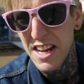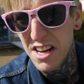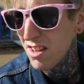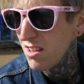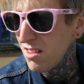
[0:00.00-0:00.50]

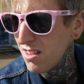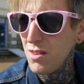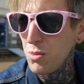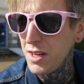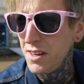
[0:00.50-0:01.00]
innocent.
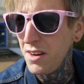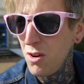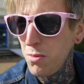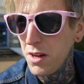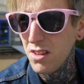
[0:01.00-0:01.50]
We didn't
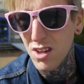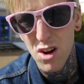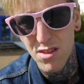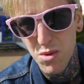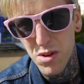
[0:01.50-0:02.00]
know about the
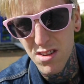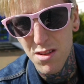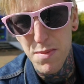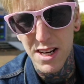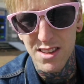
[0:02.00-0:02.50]

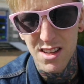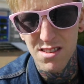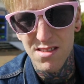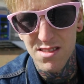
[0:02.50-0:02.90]
consequences back then.